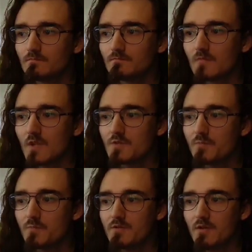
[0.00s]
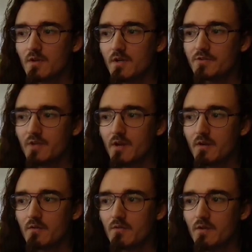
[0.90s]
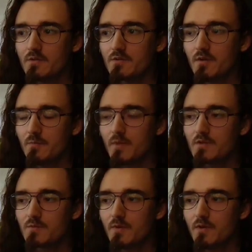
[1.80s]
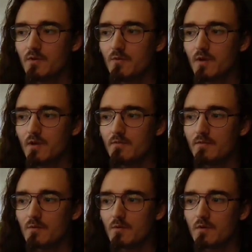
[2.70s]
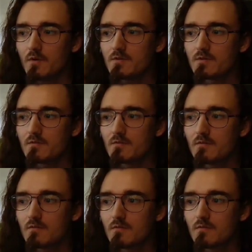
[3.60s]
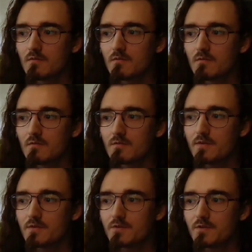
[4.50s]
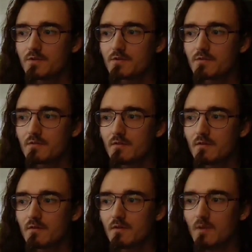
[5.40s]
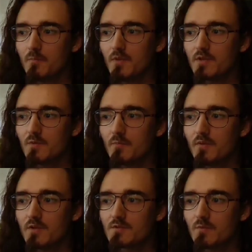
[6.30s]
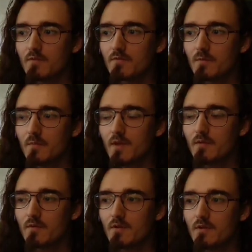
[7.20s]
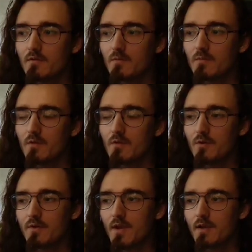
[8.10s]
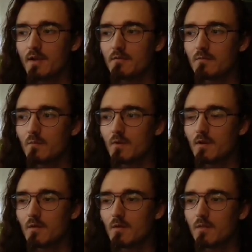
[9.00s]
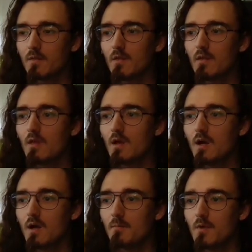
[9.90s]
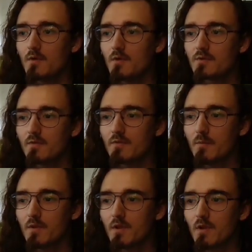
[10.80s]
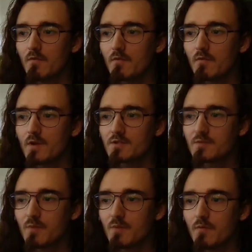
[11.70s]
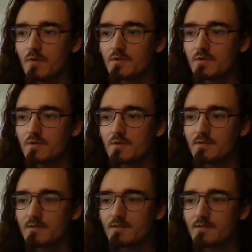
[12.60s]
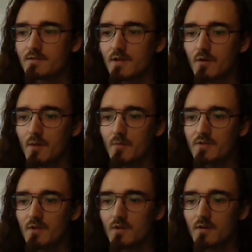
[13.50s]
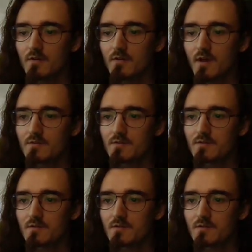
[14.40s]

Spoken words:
Spirits Unleashed technically is good because we do have endurance, so this is just get +1/+1 from that, really. Well, 2 attack and 1 health. Alternatively, we could go for Rising Spell Force, and that's actually going to help us heal our Nexus